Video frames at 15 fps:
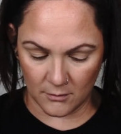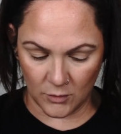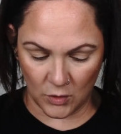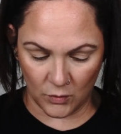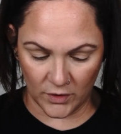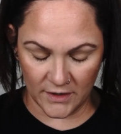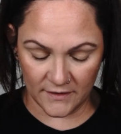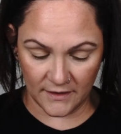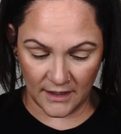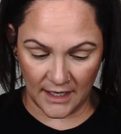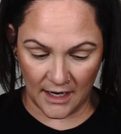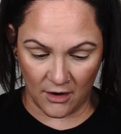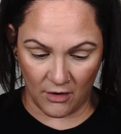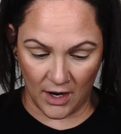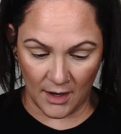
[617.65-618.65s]
What is it
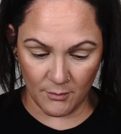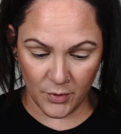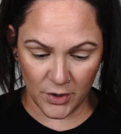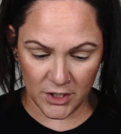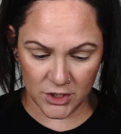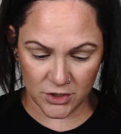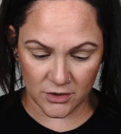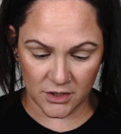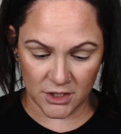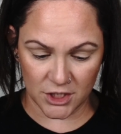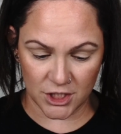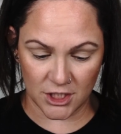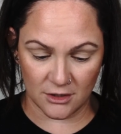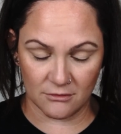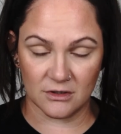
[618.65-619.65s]
now? I'm pretty sure this
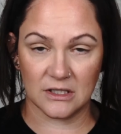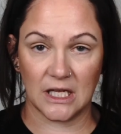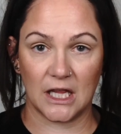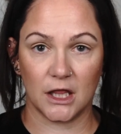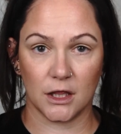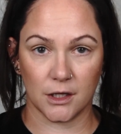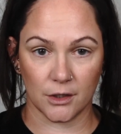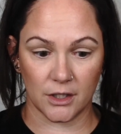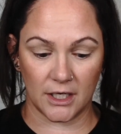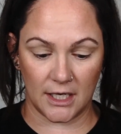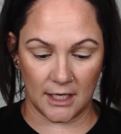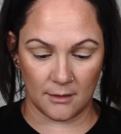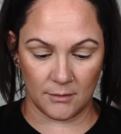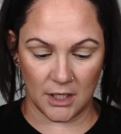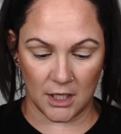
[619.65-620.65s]
shit was like $30
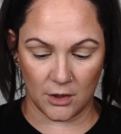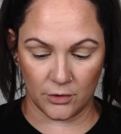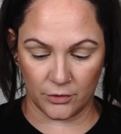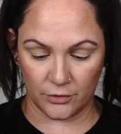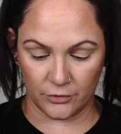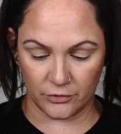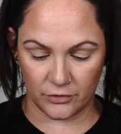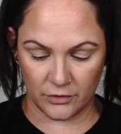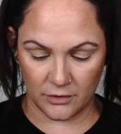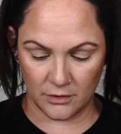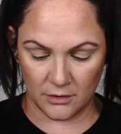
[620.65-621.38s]
damn dollars.